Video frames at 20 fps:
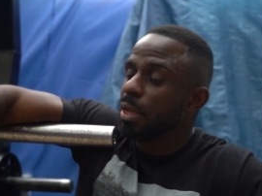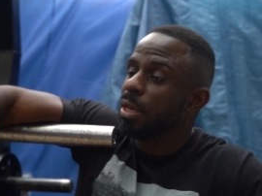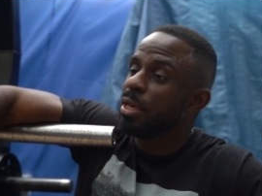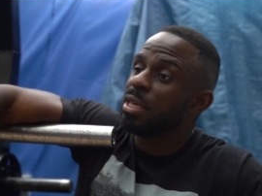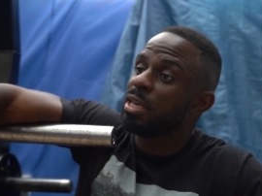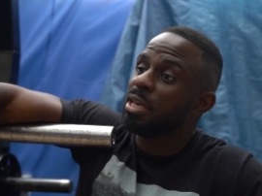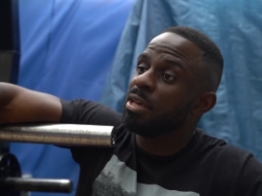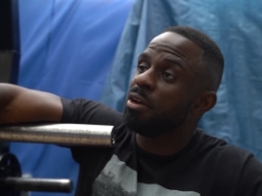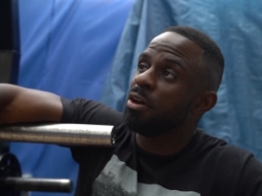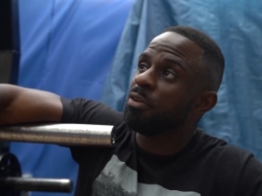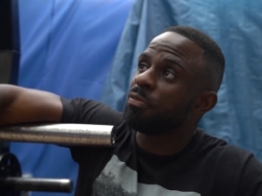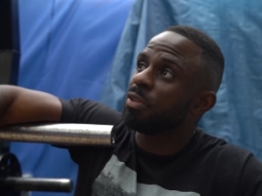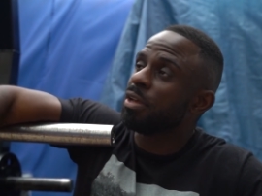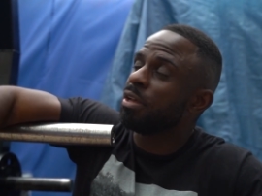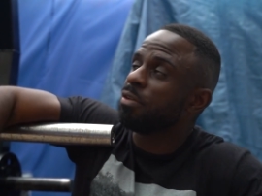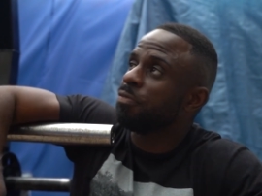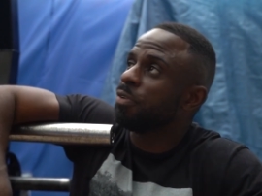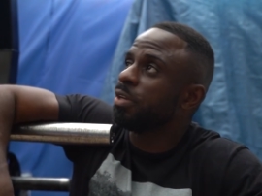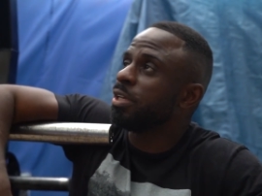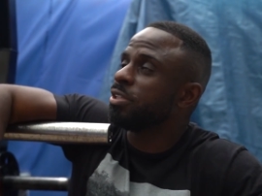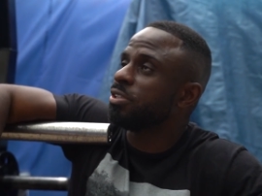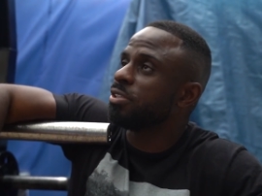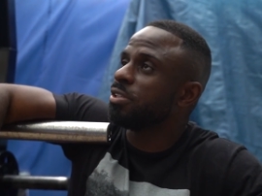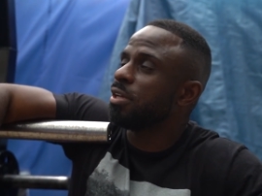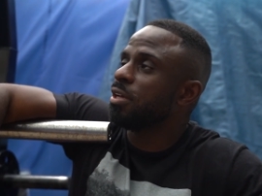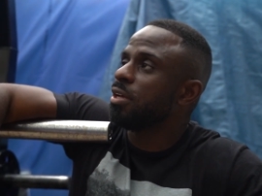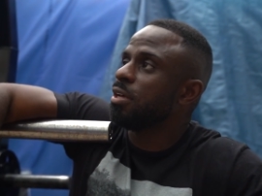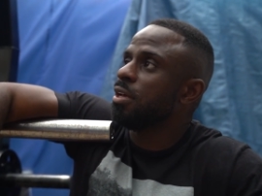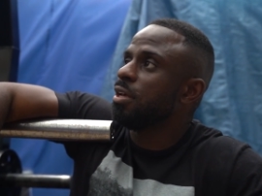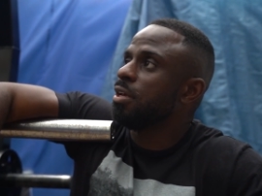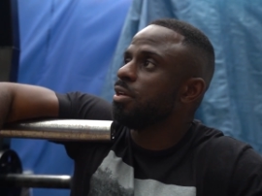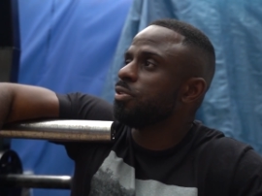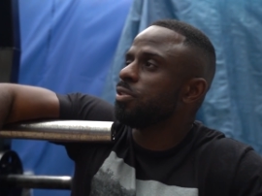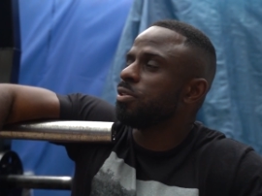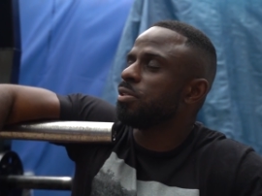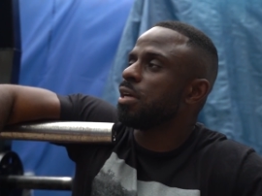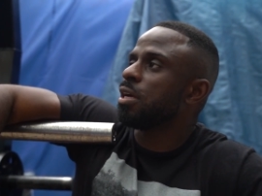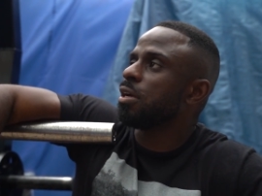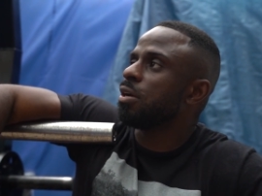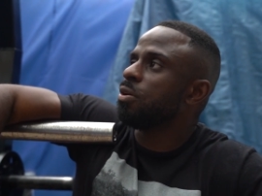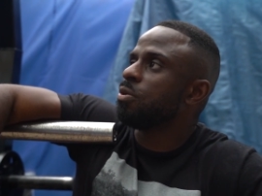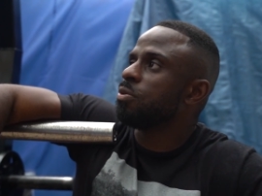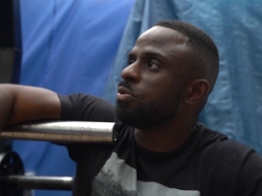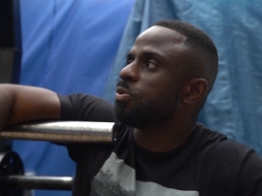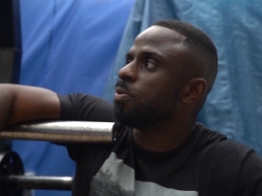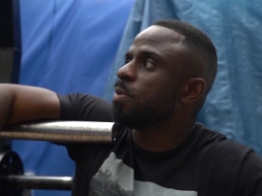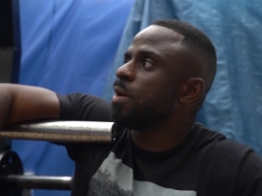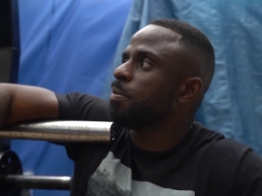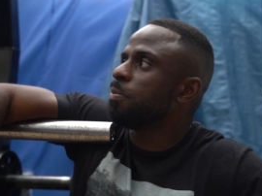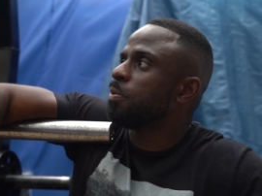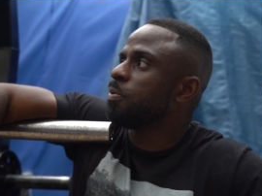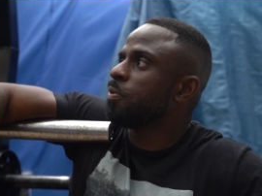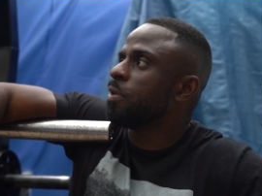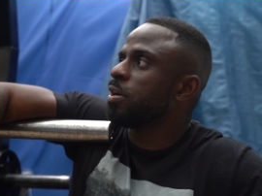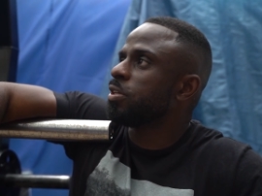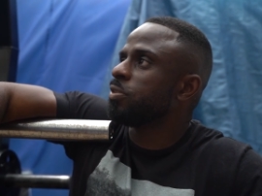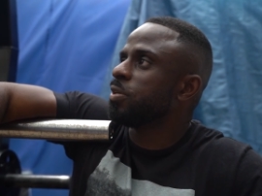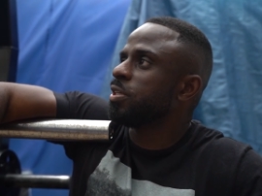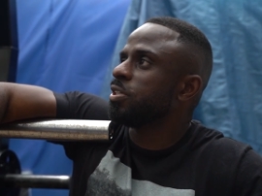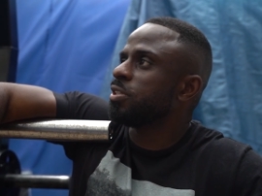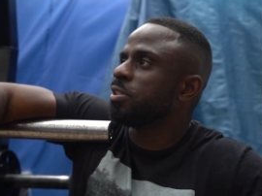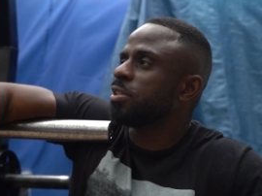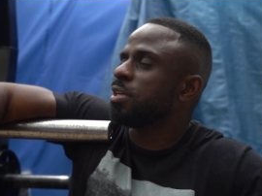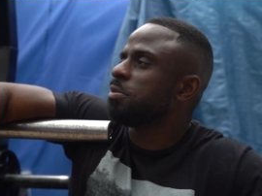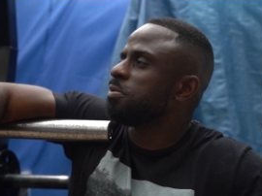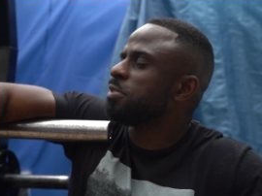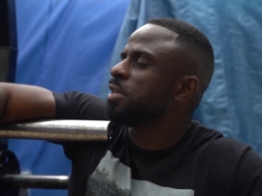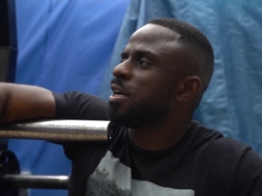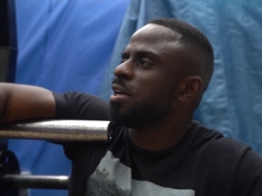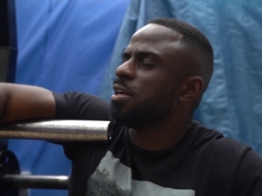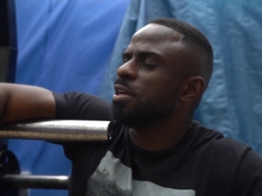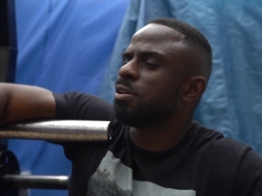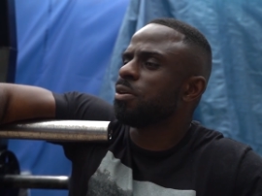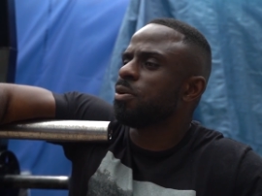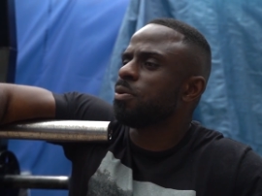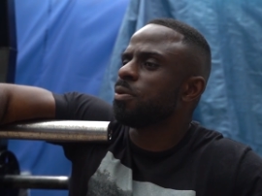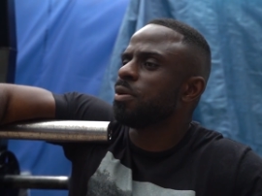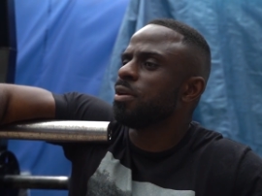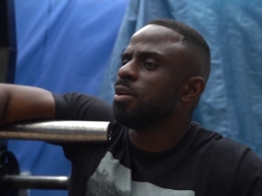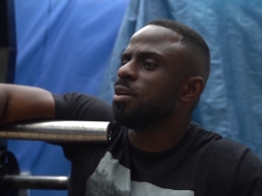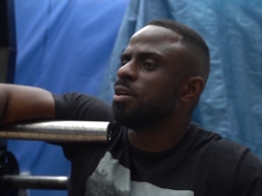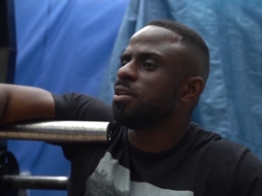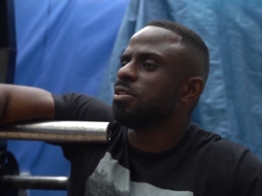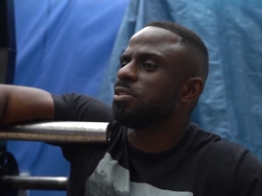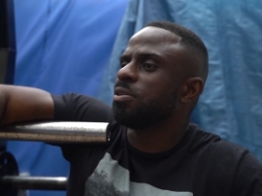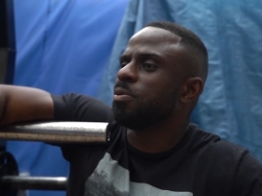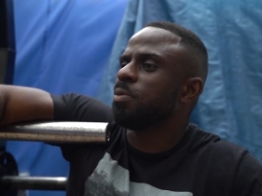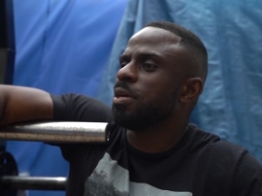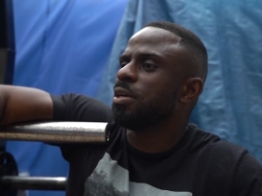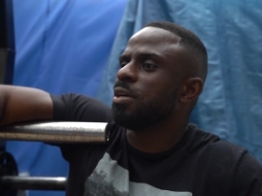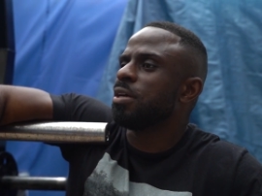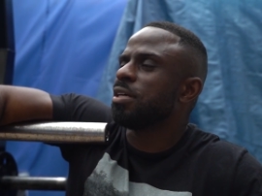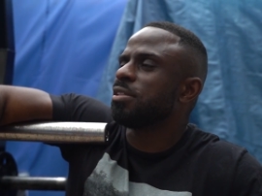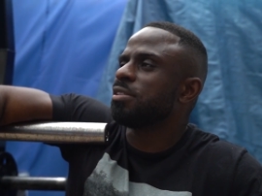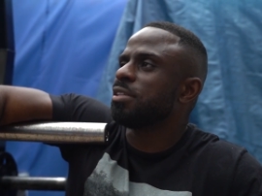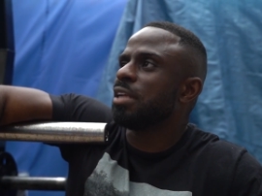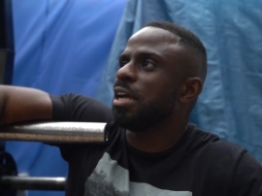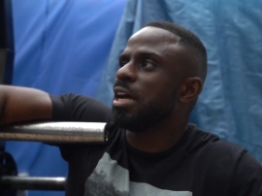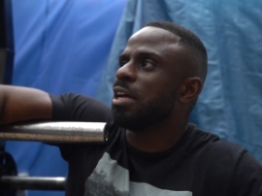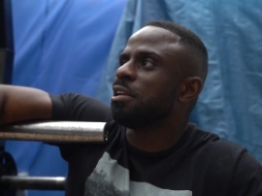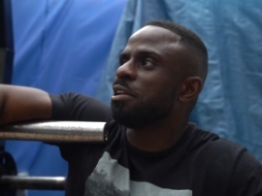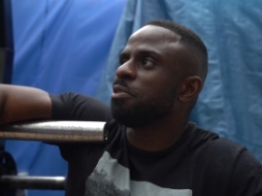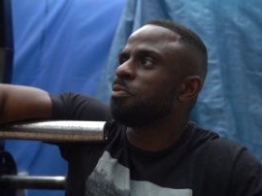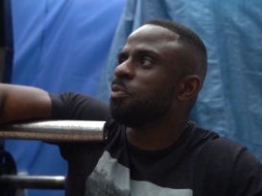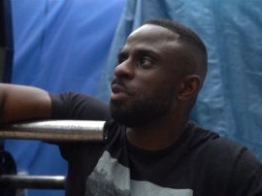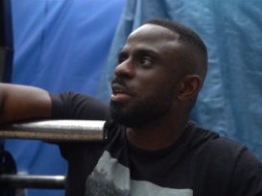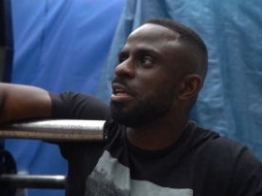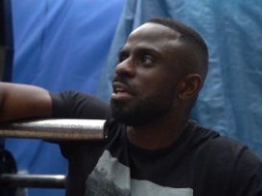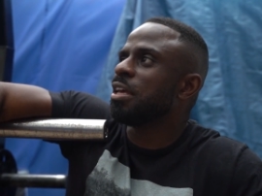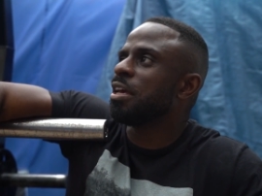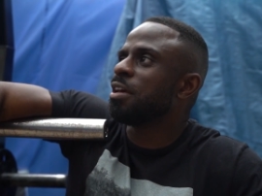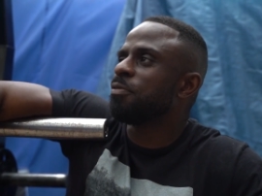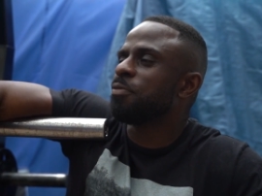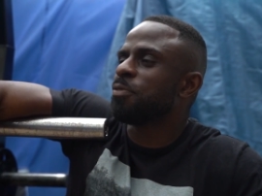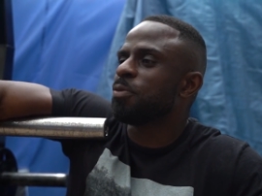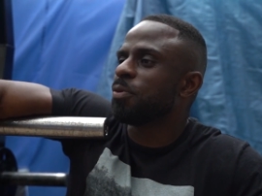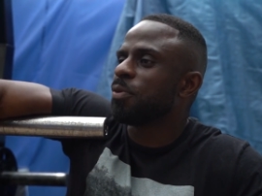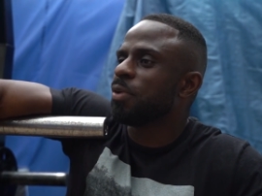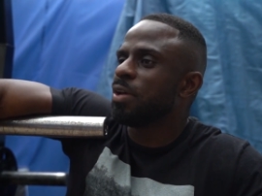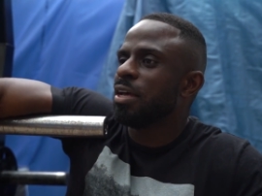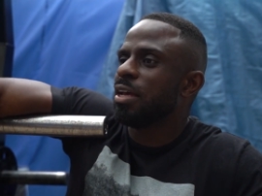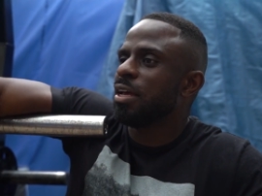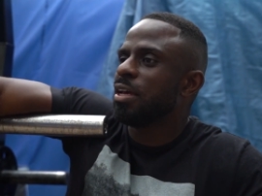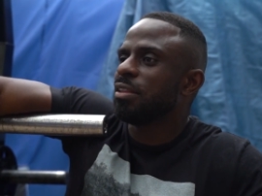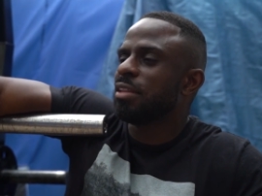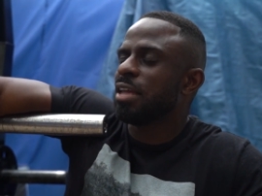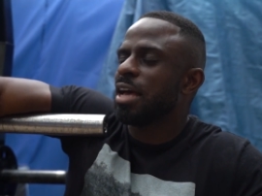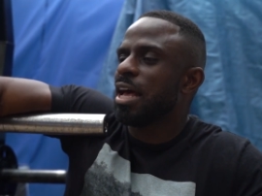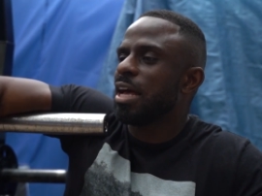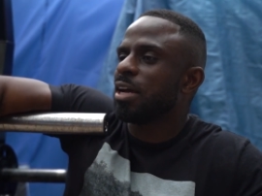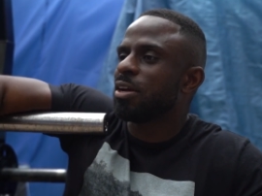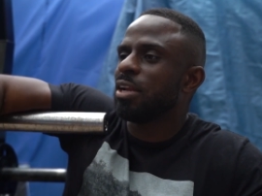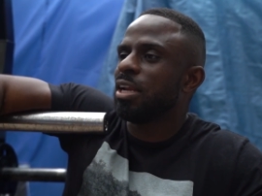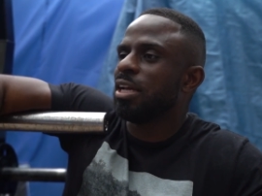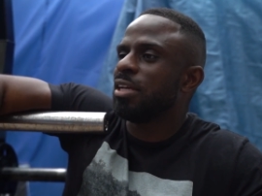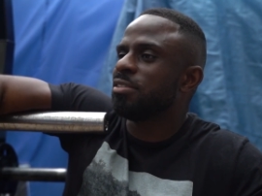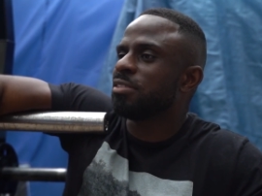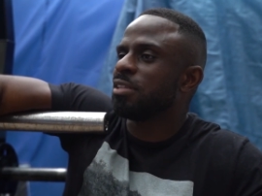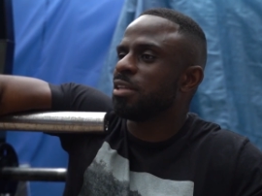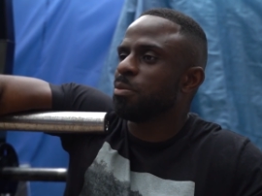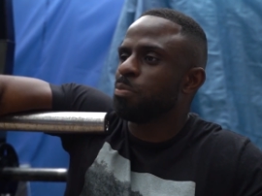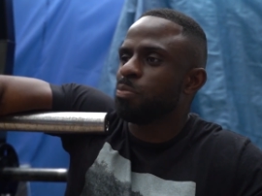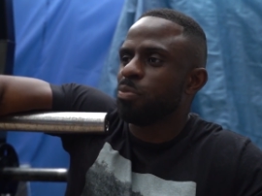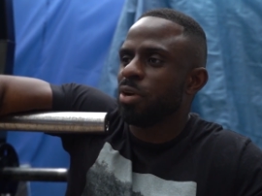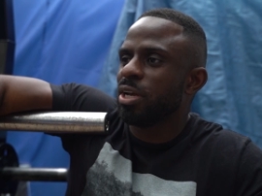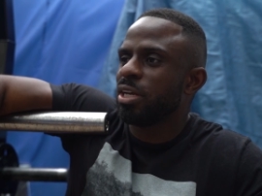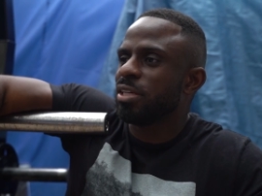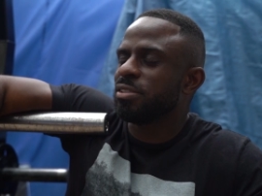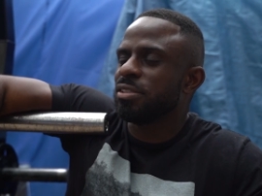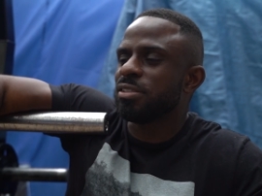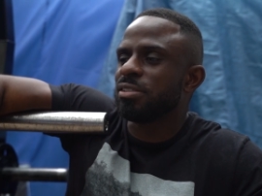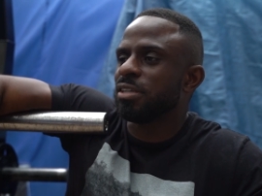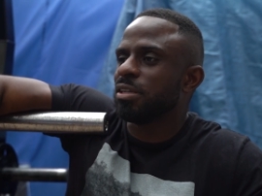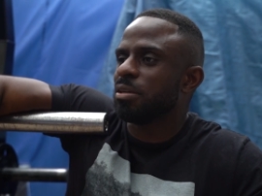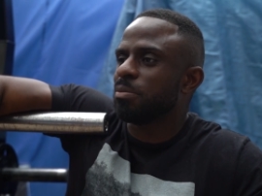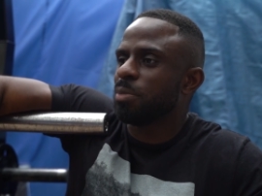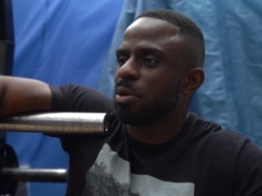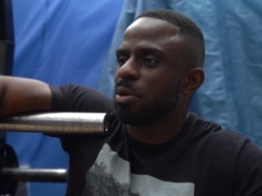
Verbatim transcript: a year after I finished, she was like, oh, so what happened with graduation? I was like, I didn't go. She was like, why not? I said, I didn't really care for the accolades and the praises and